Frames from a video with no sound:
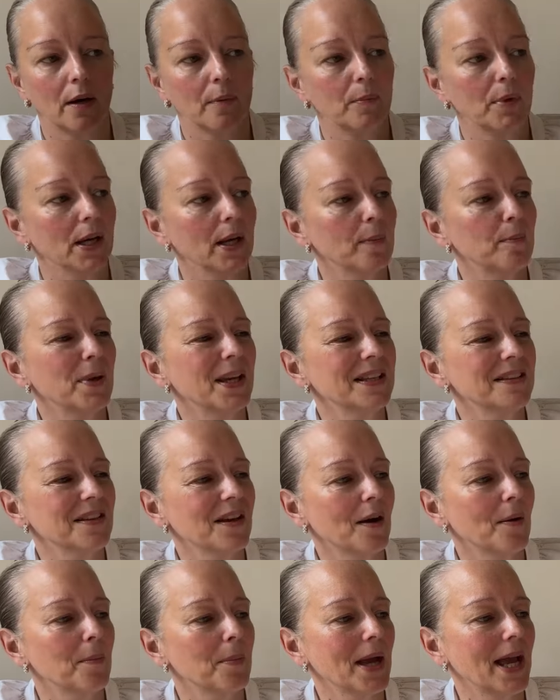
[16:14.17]
but I picked
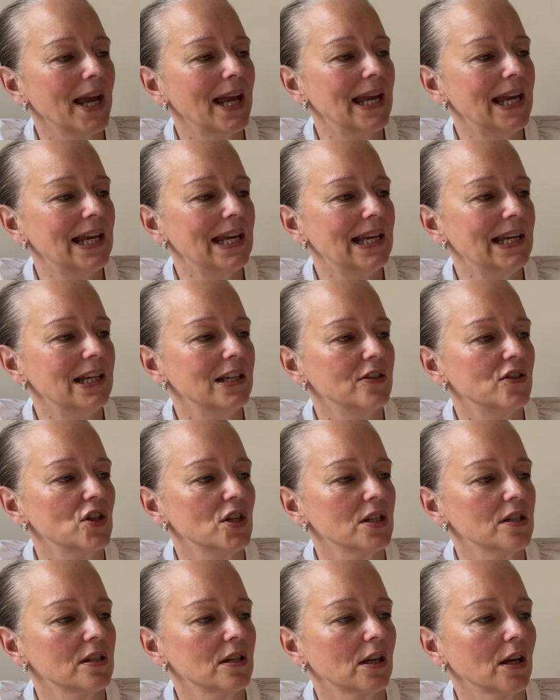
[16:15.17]
it up
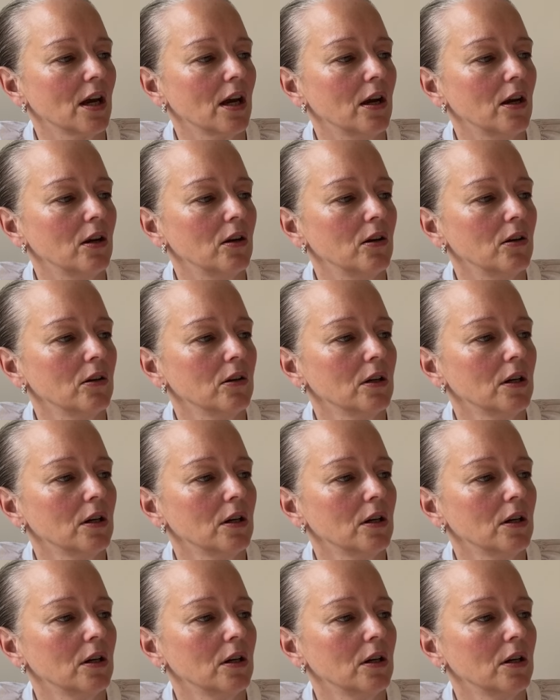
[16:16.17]
ages ago